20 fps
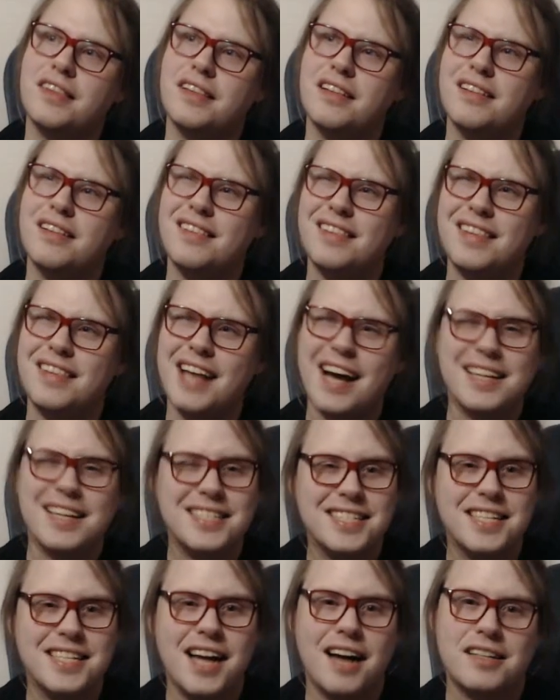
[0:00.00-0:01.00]
that's
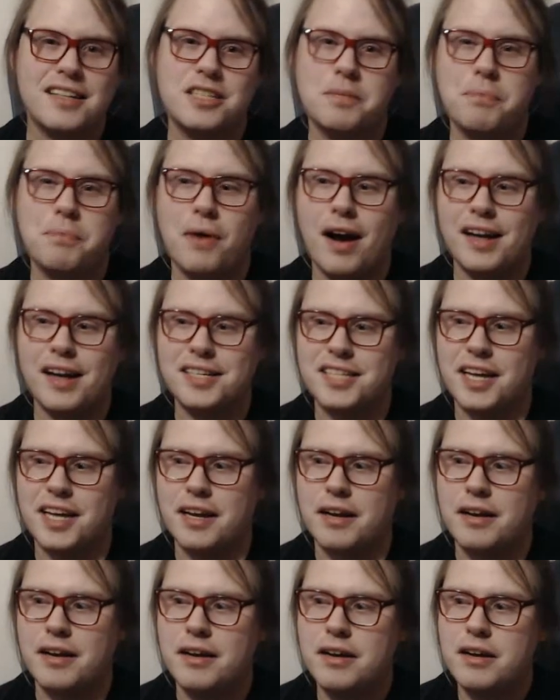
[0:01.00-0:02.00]
not surprising.
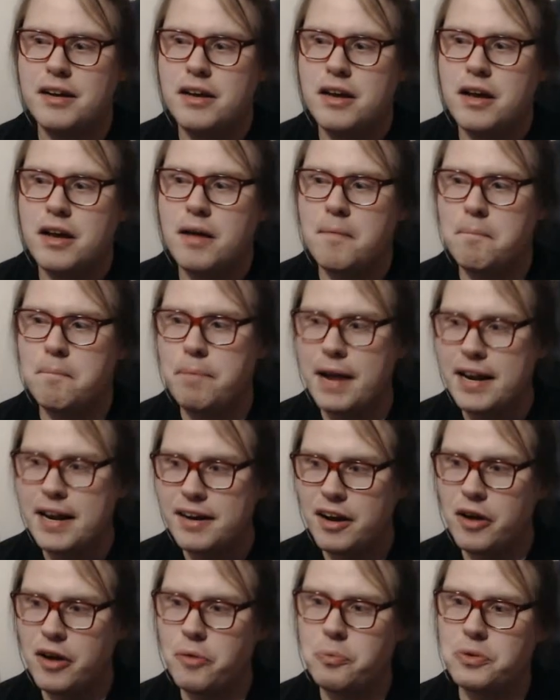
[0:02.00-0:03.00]
Beta
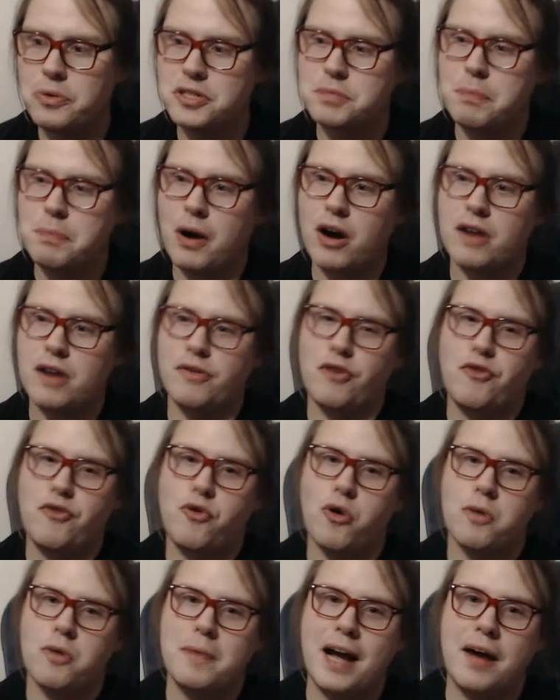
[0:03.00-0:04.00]
was part of a
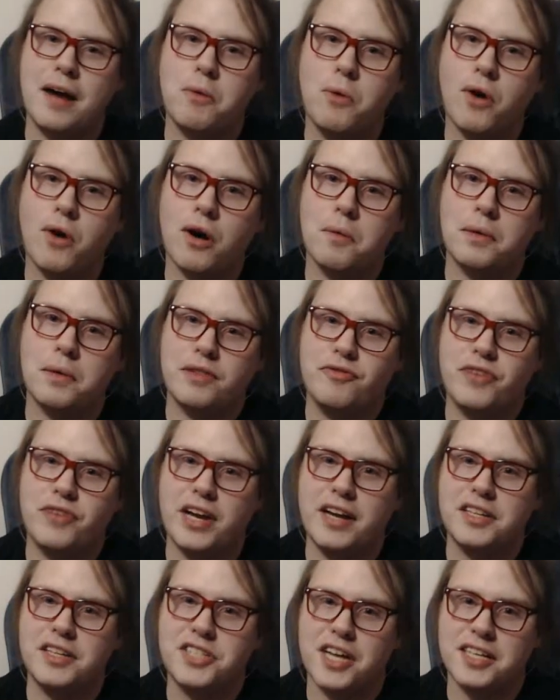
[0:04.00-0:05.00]
format war with
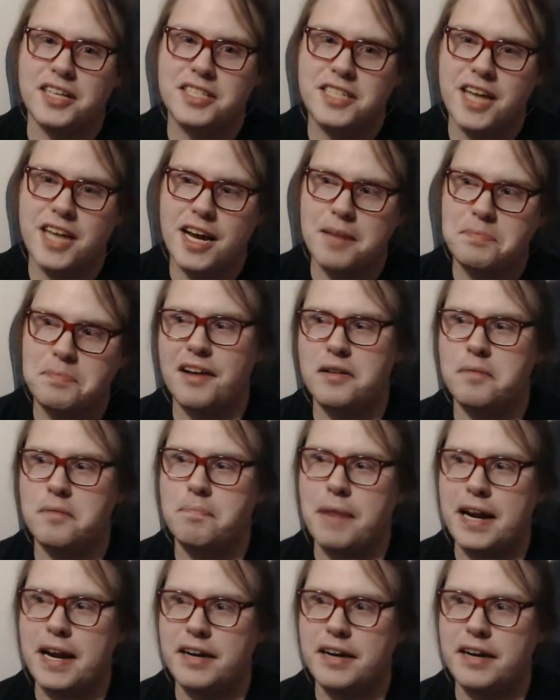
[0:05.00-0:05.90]
VHS tapes. Beta